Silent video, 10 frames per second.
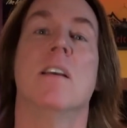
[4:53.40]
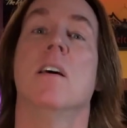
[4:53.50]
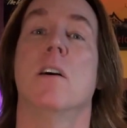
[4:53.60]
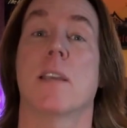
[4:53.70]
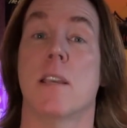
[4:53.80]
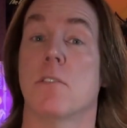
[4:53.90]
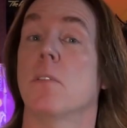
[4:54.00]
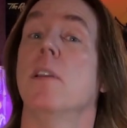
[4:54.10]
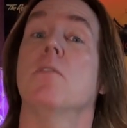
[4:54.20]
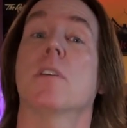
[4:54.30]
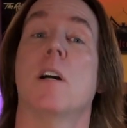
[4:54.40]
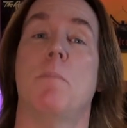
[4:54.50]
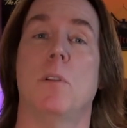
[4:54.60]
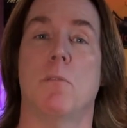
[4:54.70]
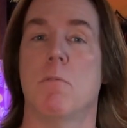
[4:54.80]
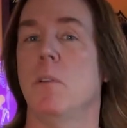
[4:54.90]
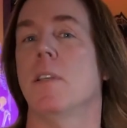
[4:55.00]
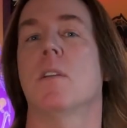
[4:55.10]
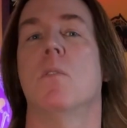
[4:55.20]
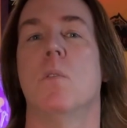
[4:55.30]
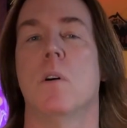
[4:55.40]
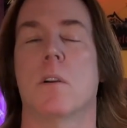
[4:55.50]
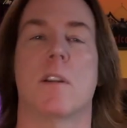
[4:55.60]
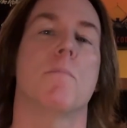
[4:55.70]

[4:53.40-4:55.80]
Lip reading: Okay, so here's a couple of really cool Hardy